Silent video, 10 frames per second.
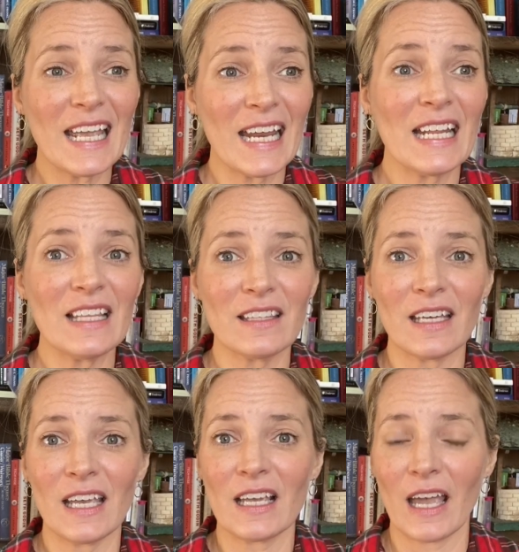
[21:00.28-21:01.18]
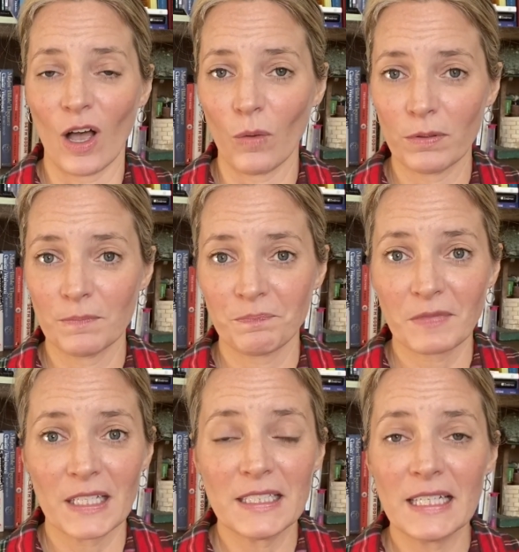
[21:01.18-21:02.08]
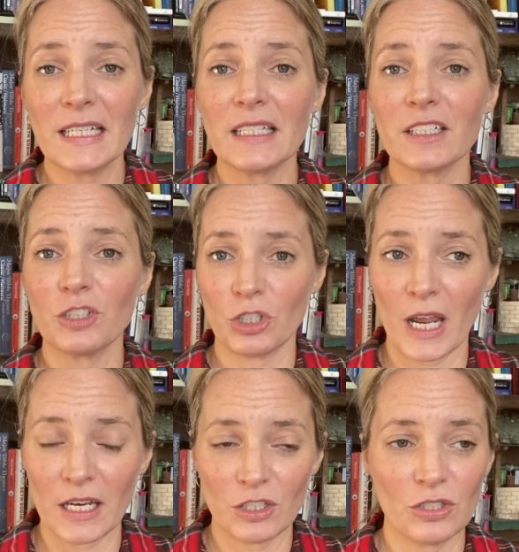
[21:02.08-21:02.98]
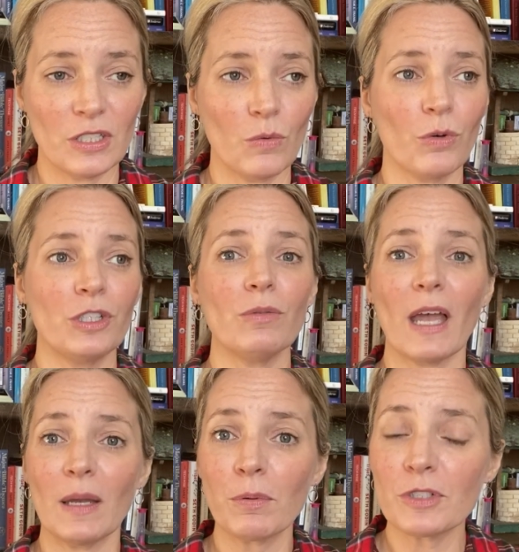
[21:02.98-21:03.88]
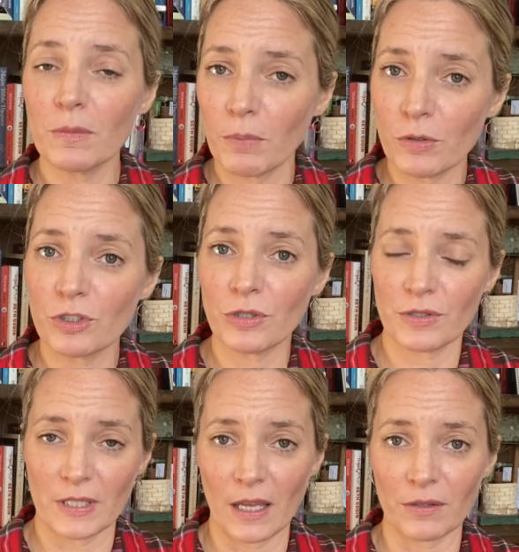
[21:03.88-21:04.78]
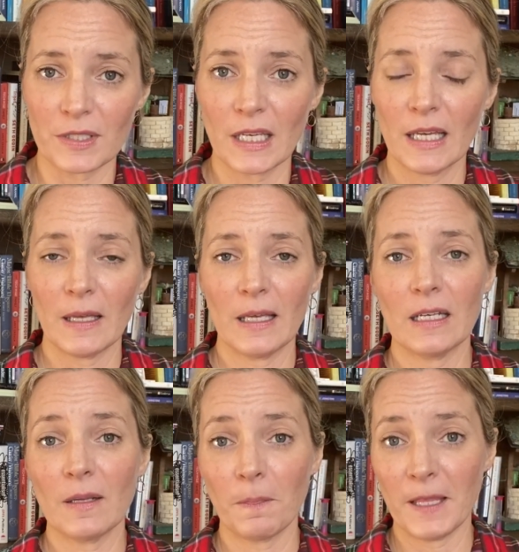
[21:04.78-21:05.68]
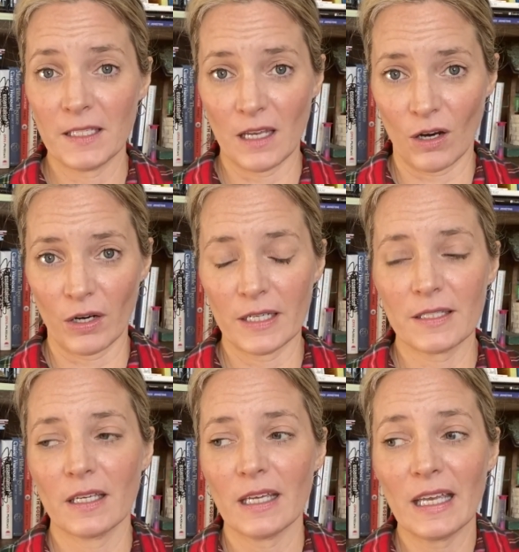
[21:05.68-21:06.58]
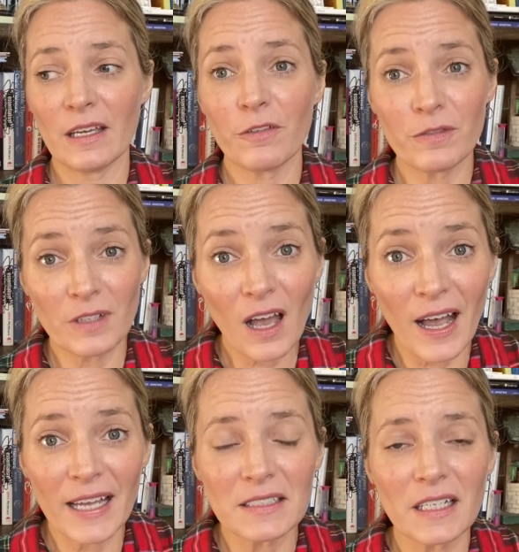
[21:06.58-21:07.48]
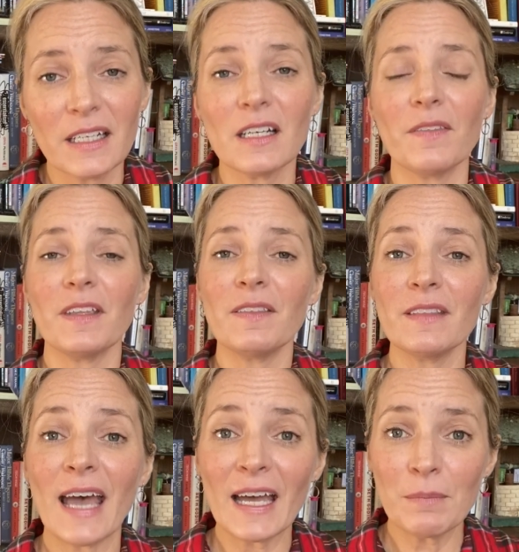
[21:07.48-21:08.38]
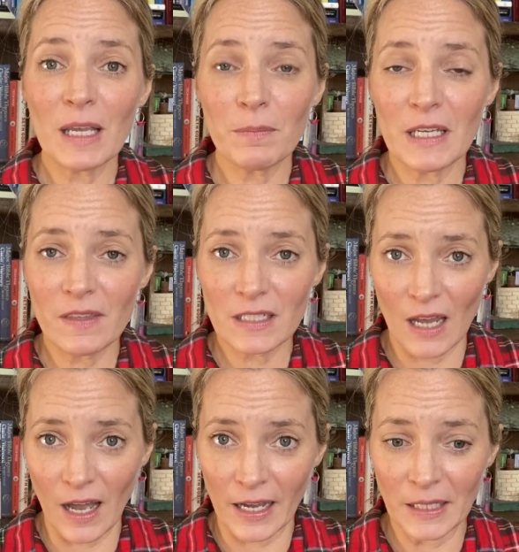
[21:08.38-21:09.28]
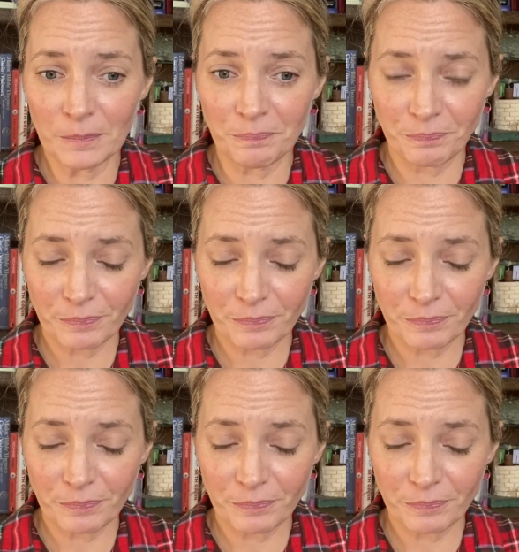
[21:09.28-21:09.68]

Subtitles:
anything help? Did it change? Were you able to boost your sales in these areas? If not, then that may be the time